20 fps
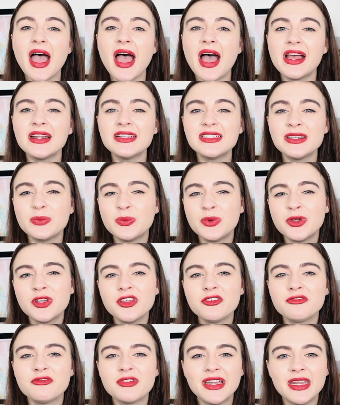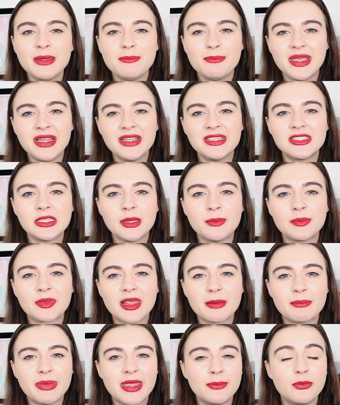and it wouldn't have really been something
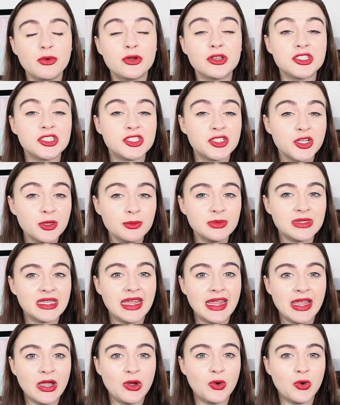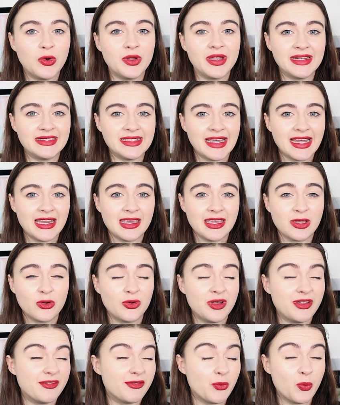that people consumed here on a daily
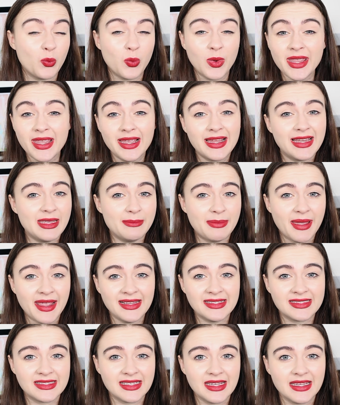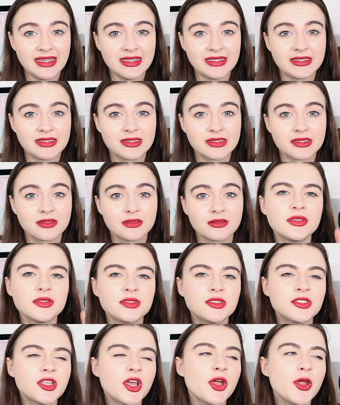or even weekly basis.
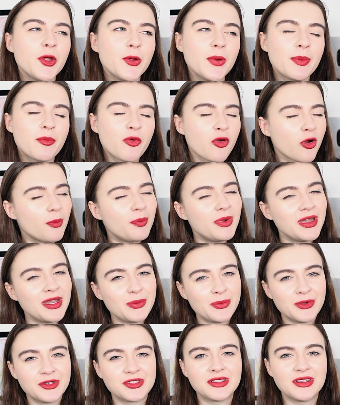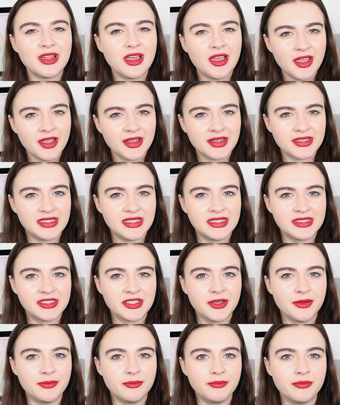So it probably was an
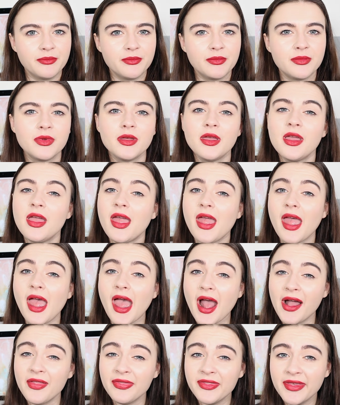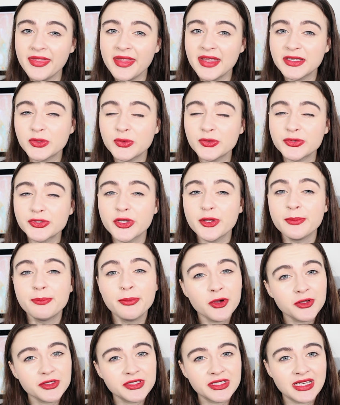ergotism. And then there's also
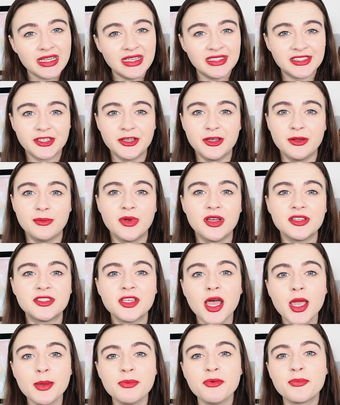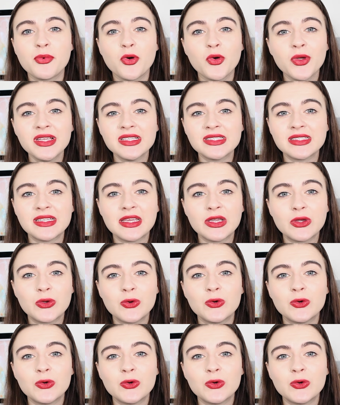botulism, a type of poisoning